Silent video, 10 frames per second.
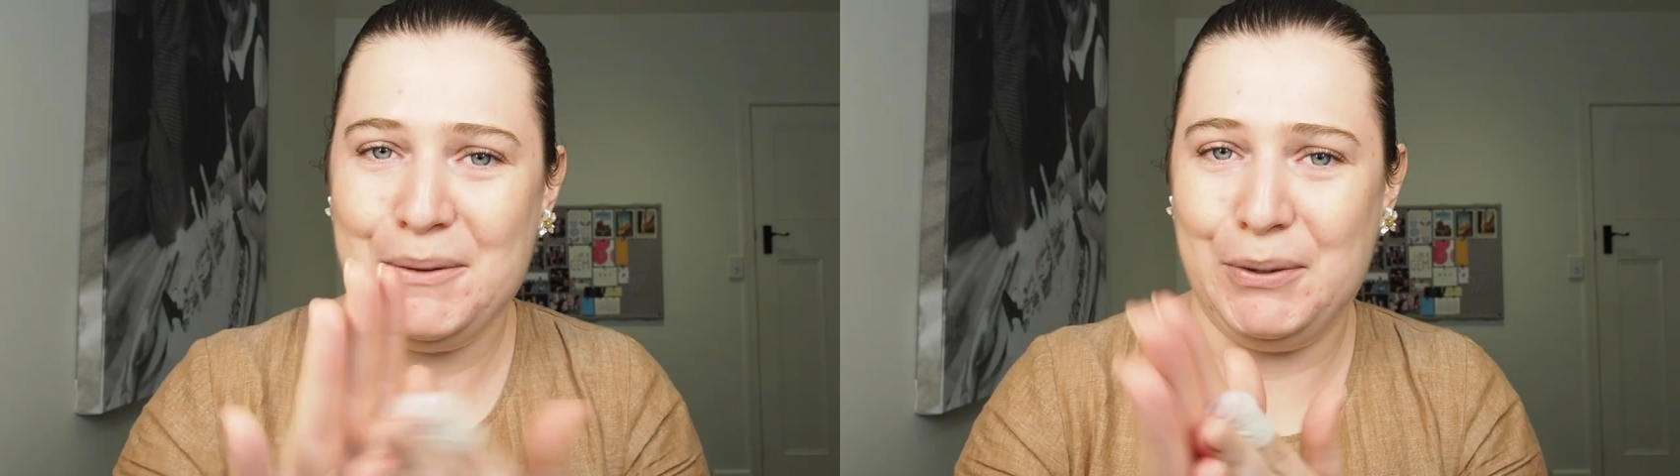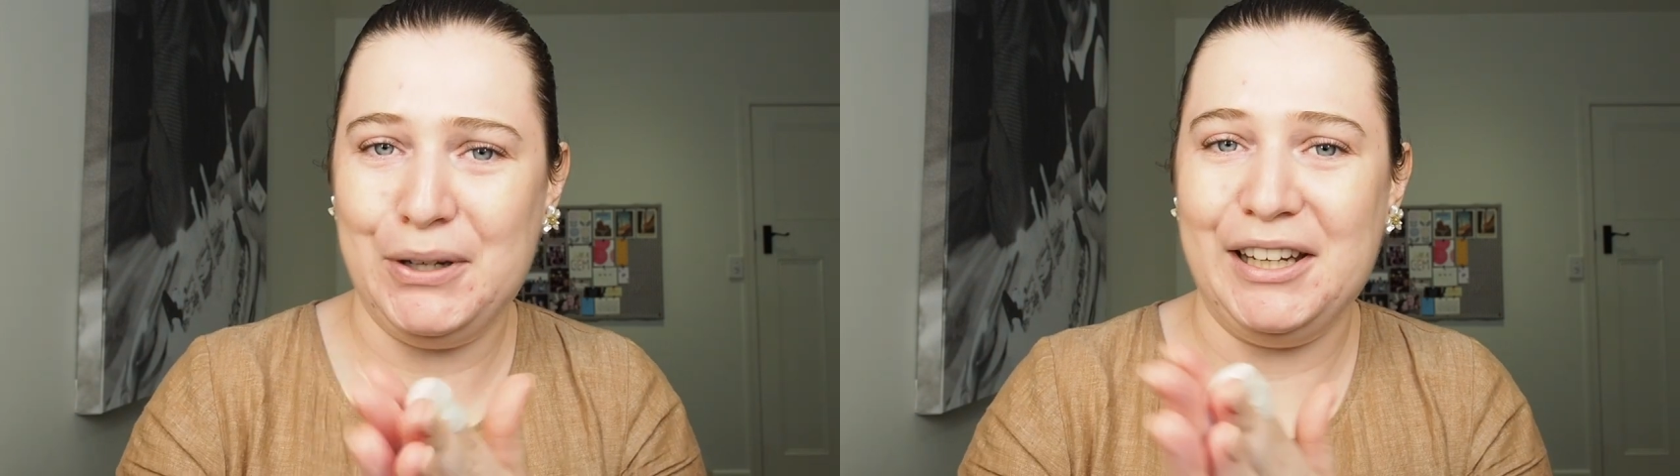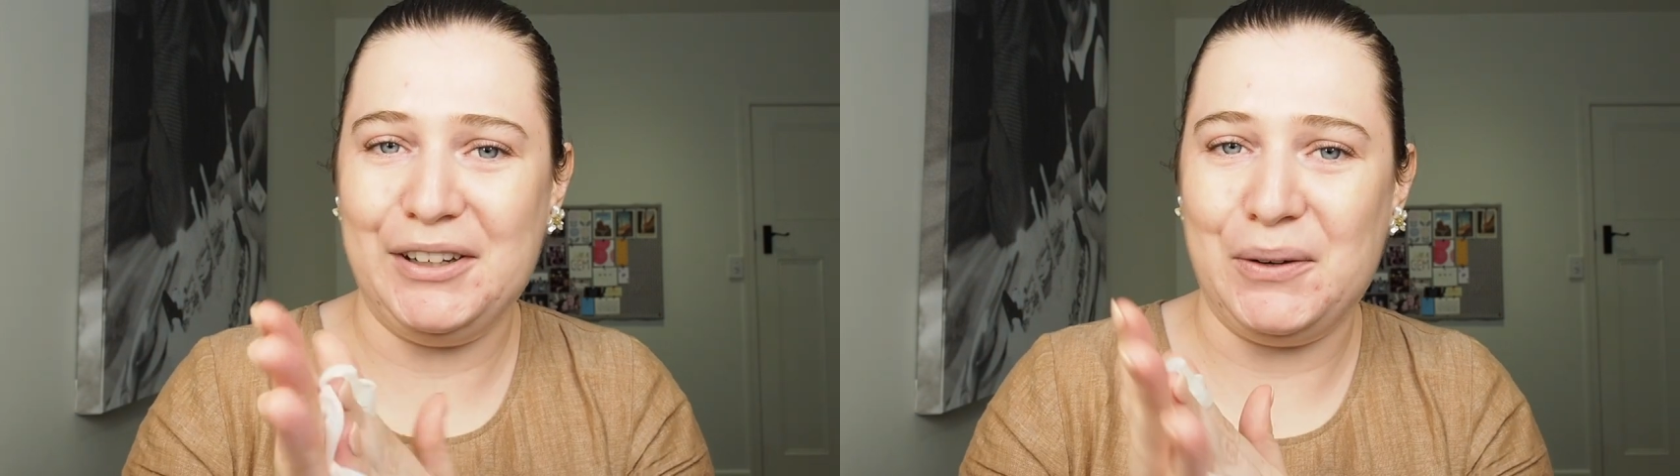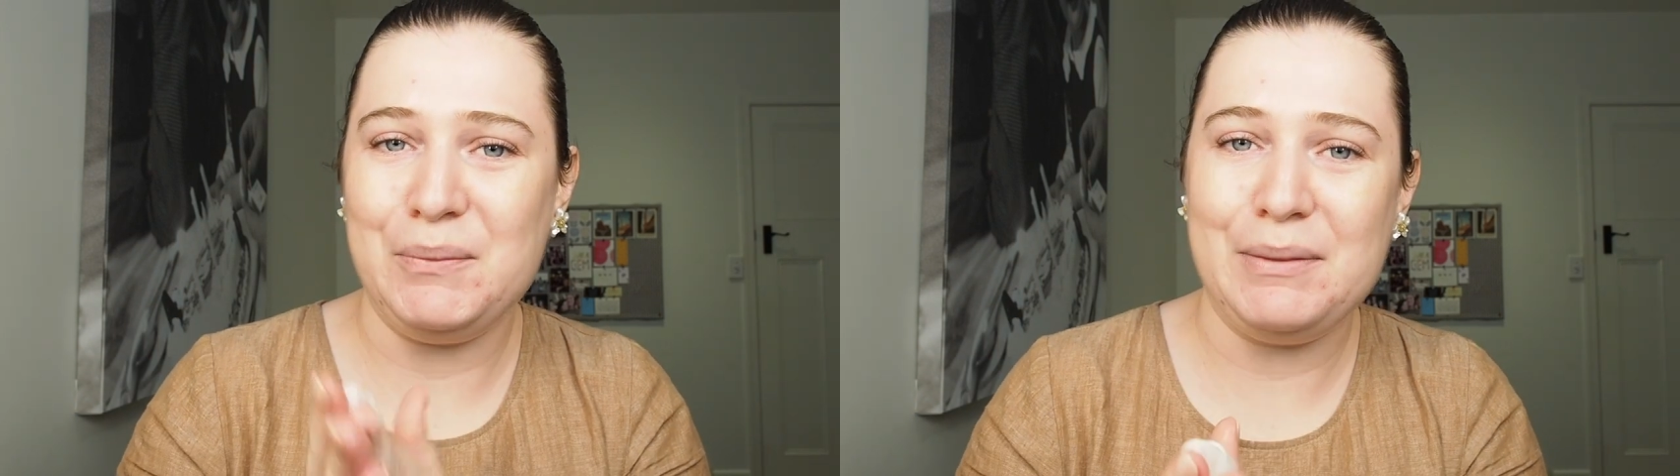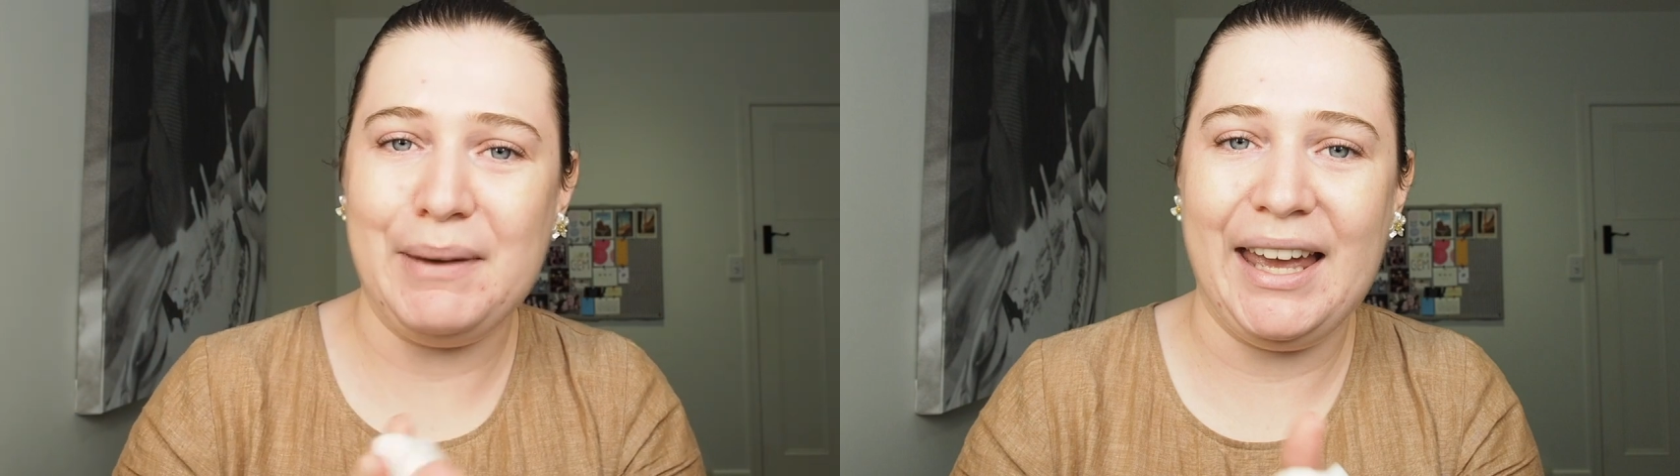putting it on
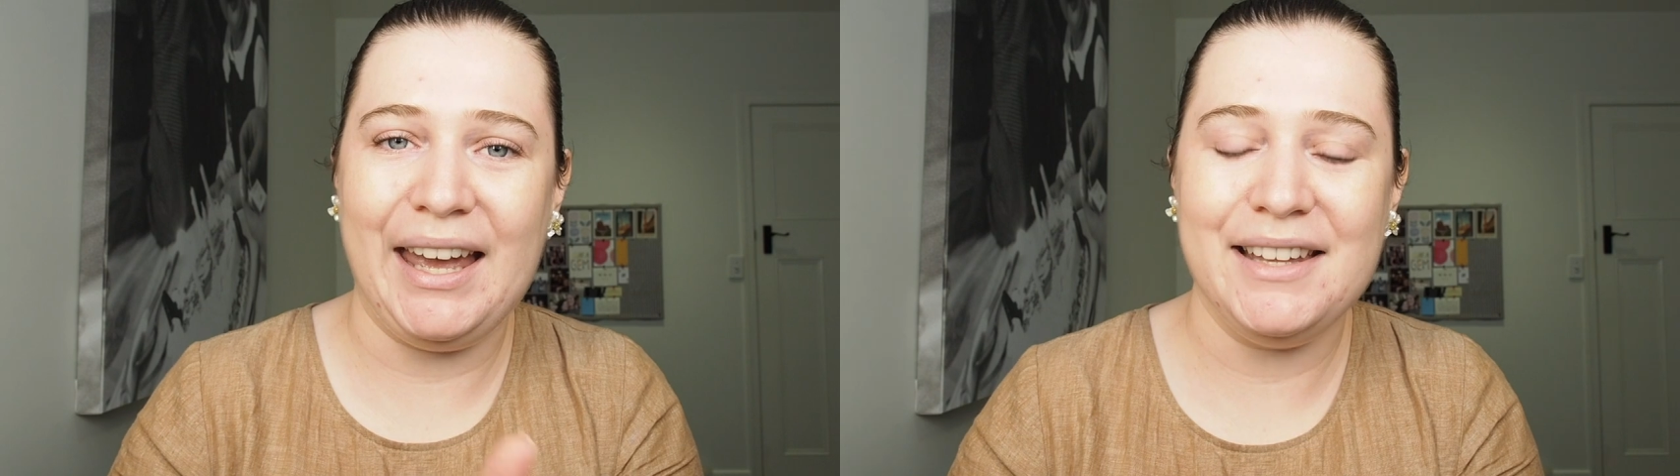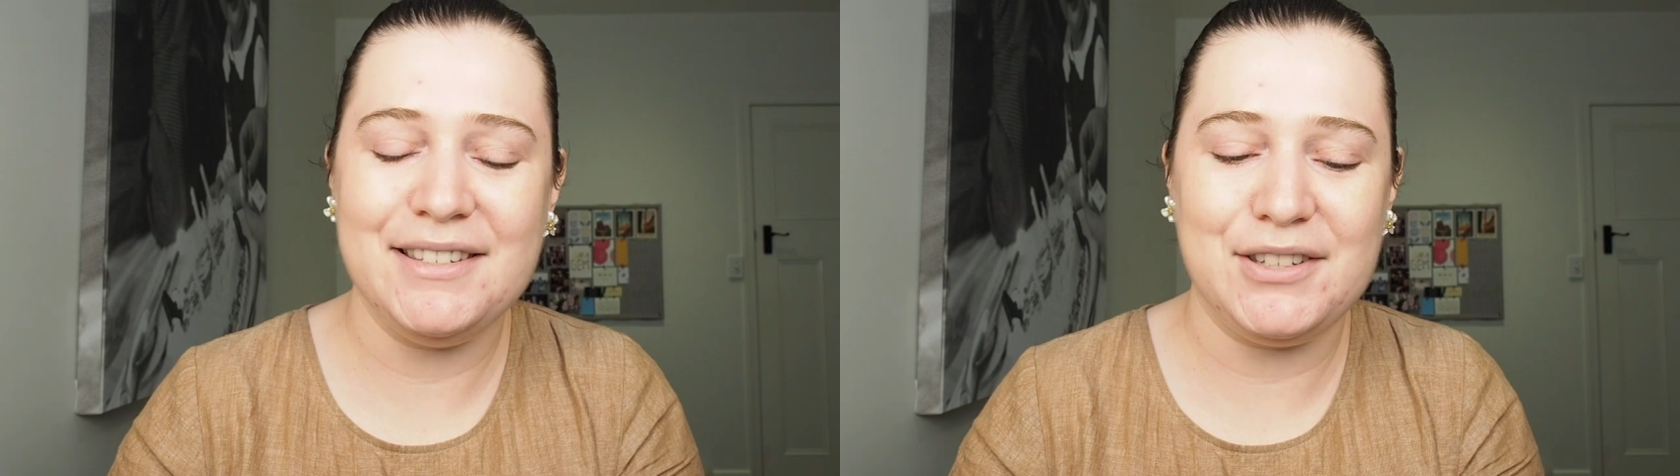with my hands,